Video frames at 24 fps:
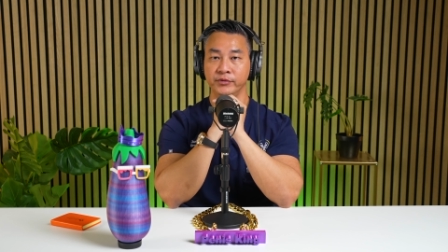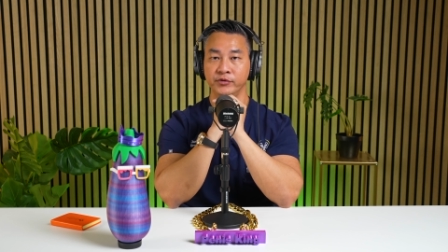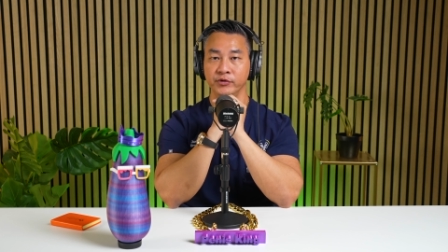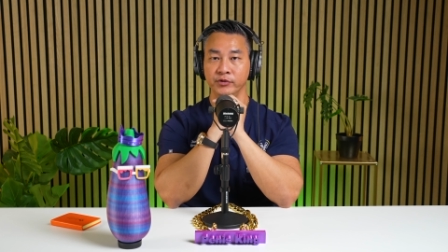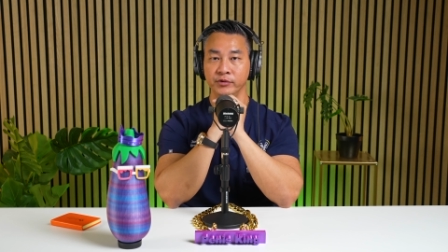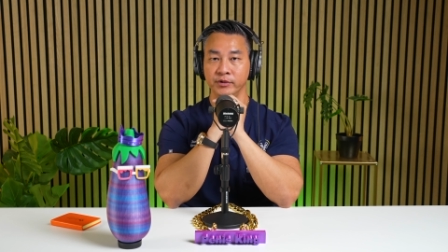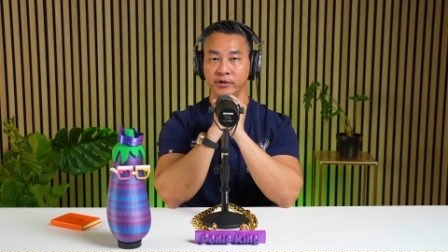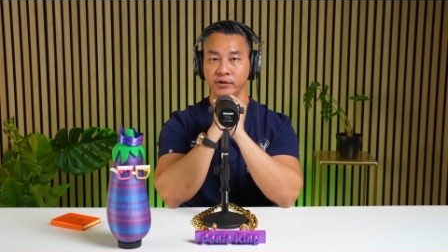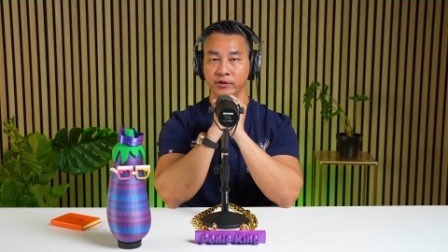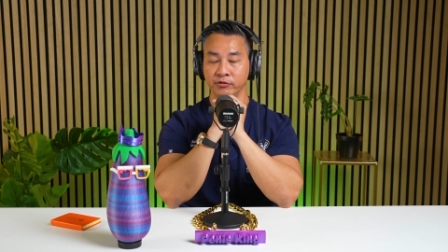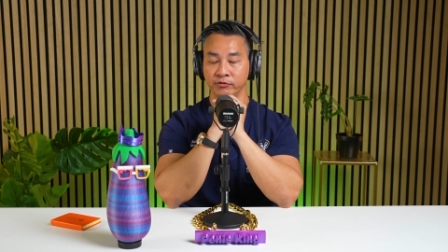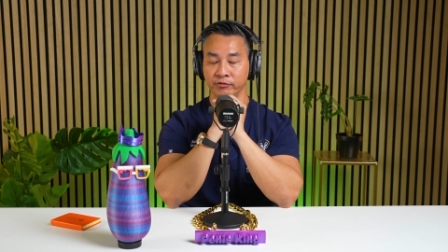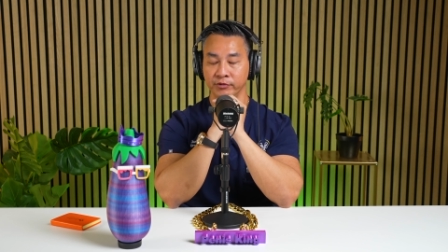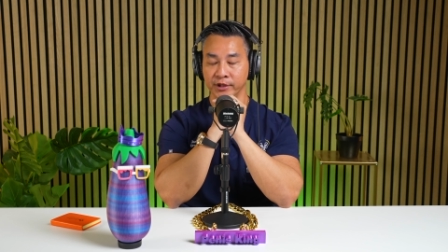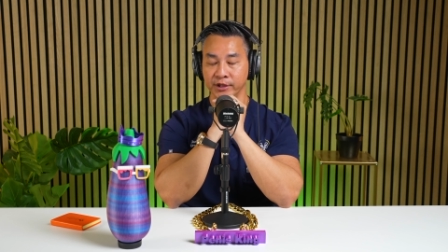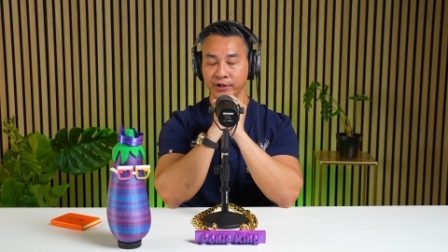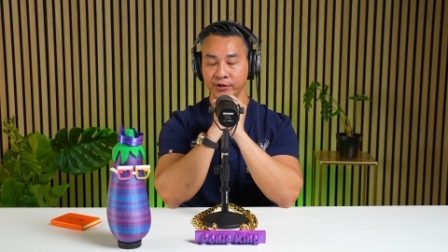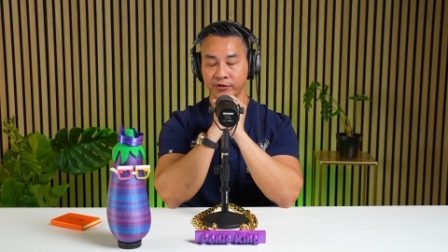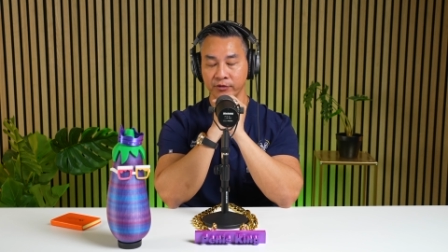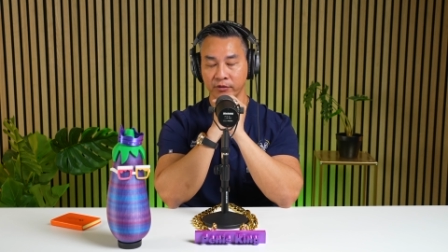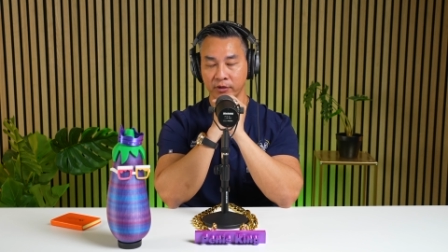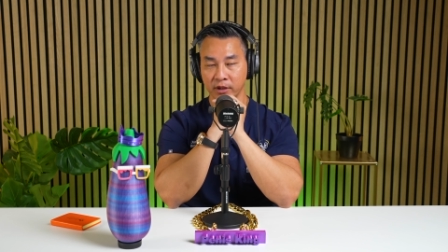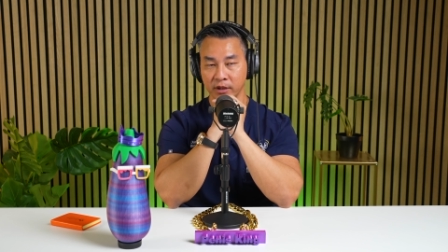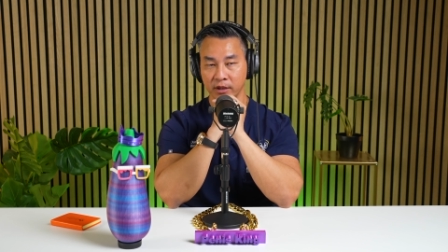through the
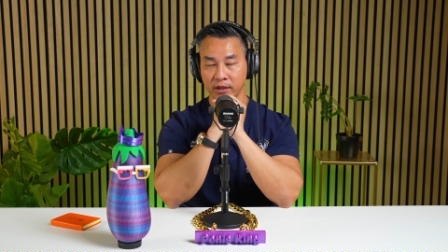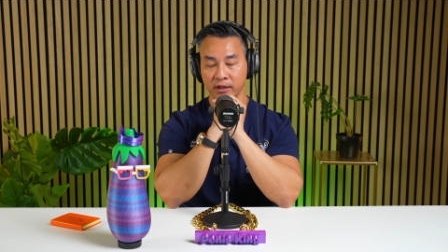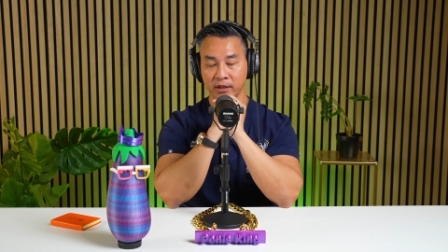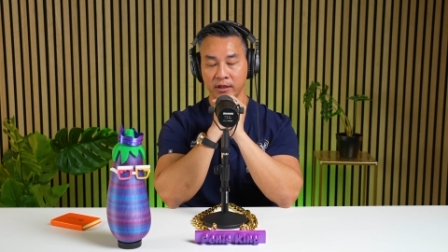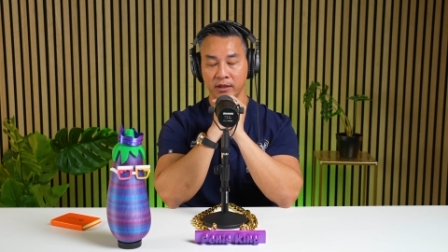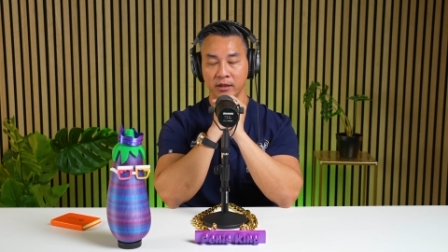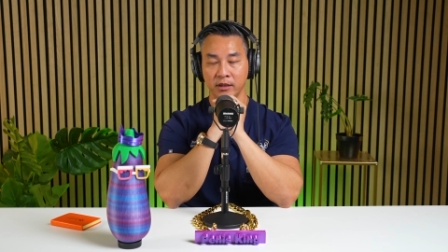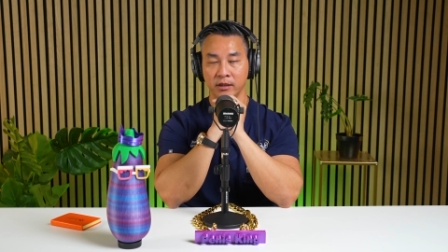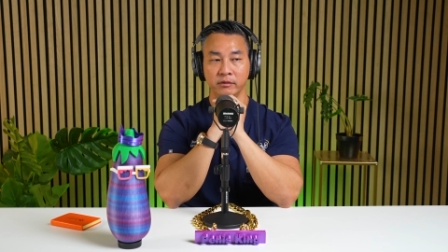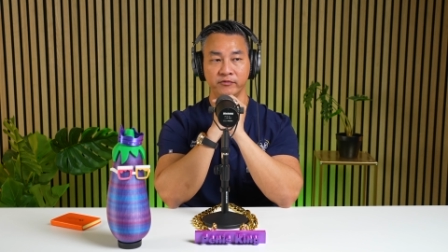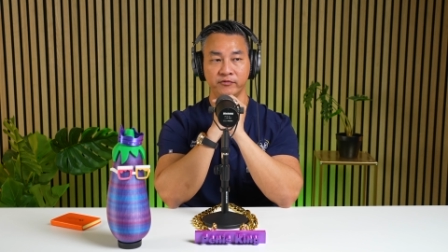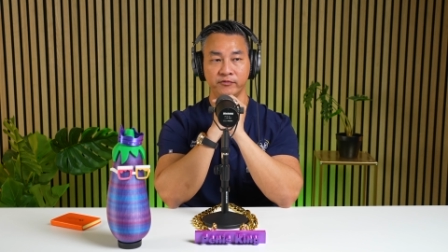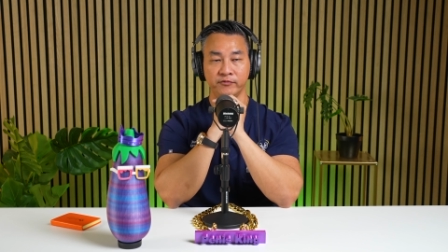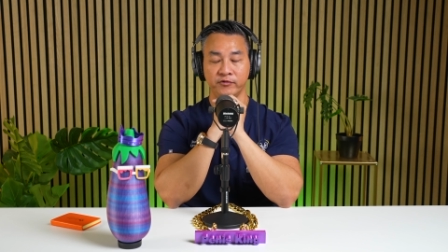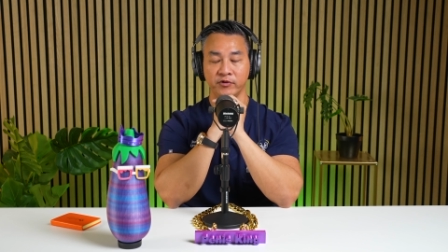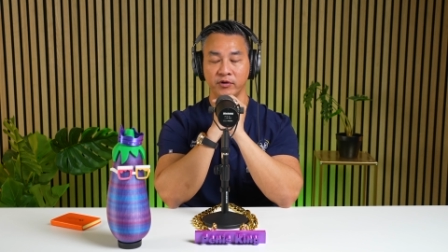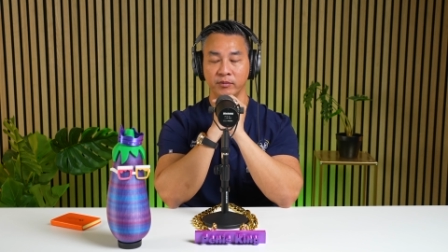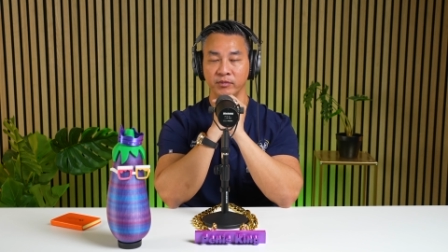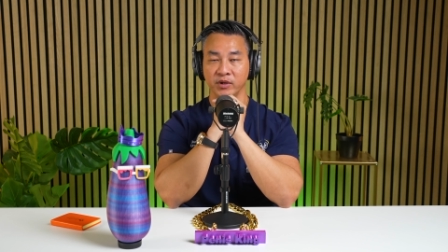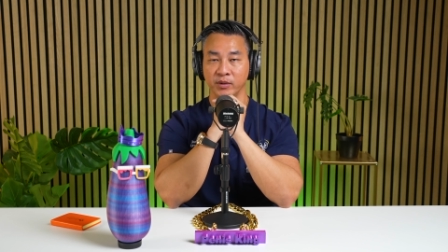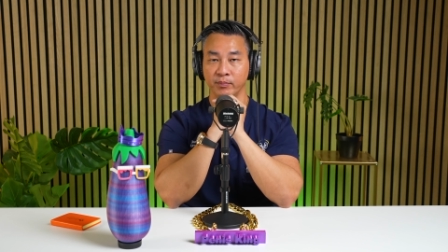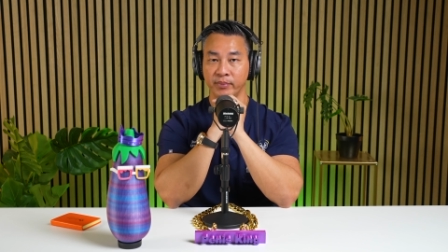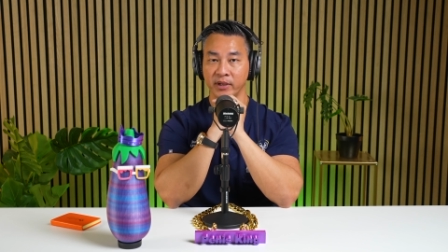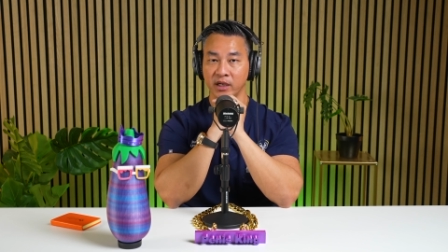urethra
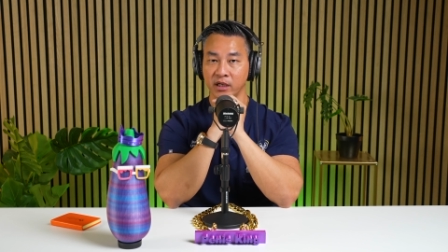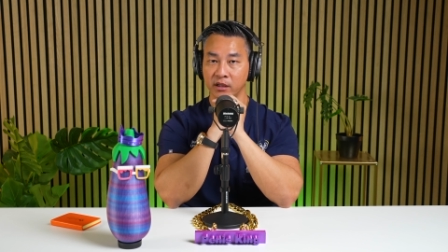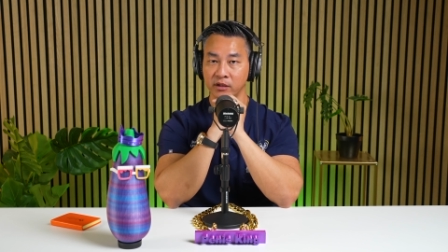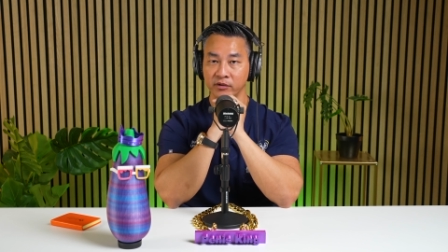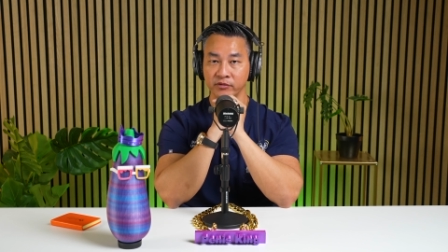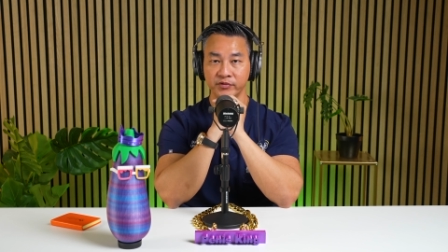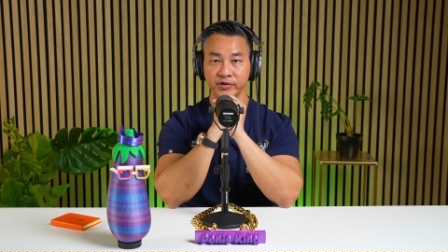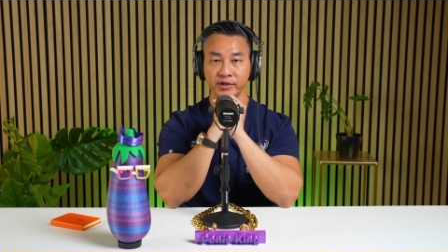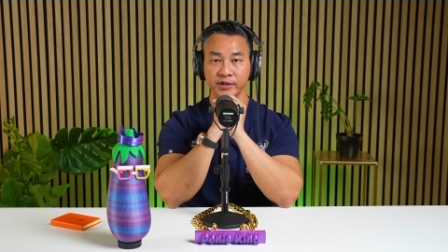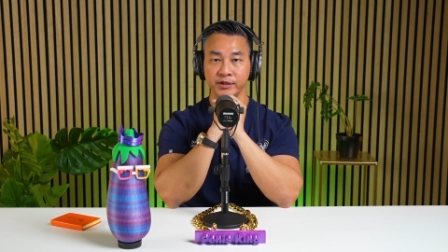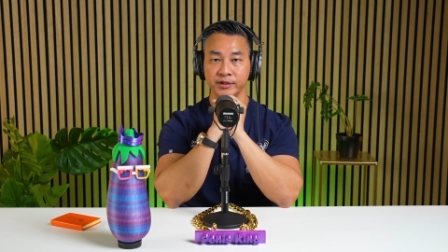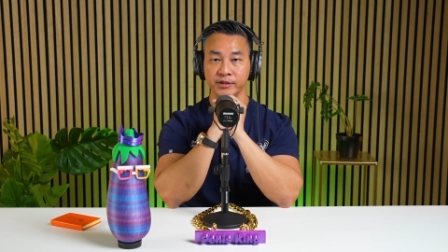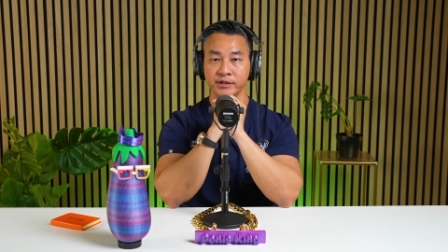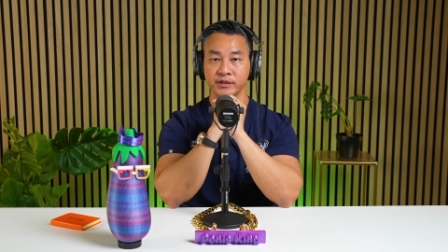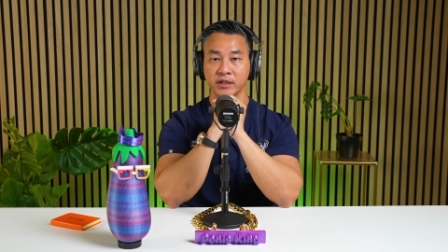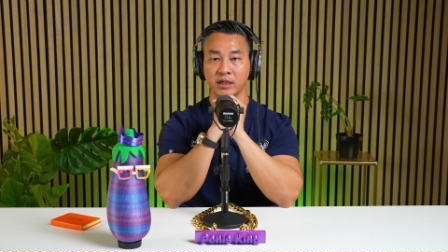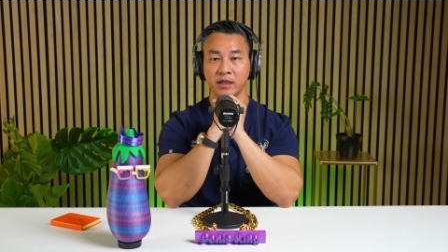from the pelvis.